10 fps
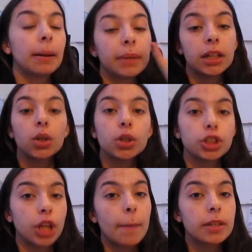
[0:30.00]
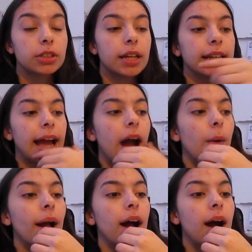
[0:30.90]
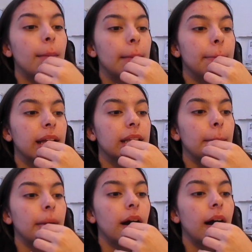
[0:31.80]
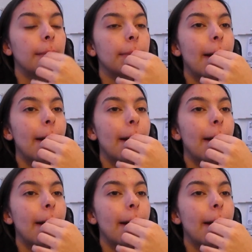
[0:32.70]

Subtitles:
I'm gonna go to Shoppers right now and pick them up.